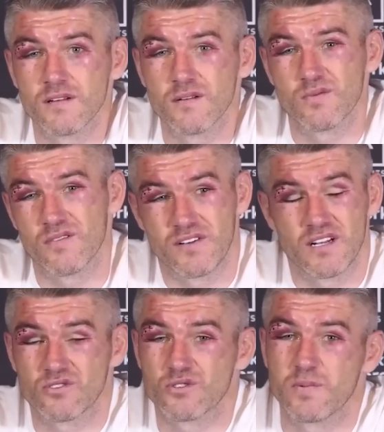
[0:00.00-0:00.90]
I
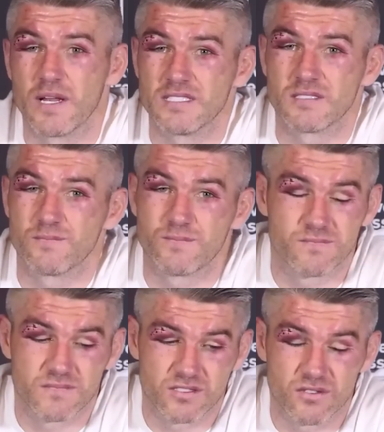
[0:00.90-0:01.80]
feel it just
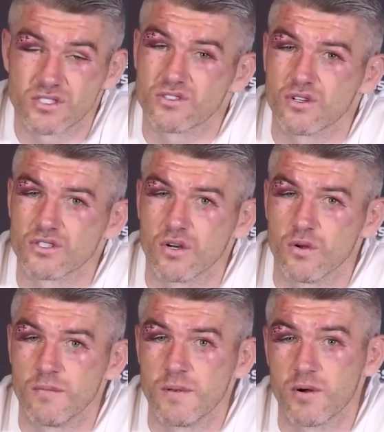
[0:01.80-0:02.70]
took a
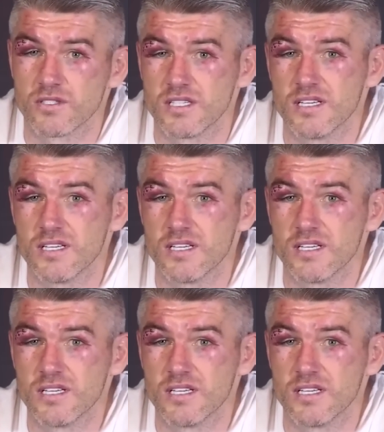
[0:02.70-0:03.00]
toll on my body.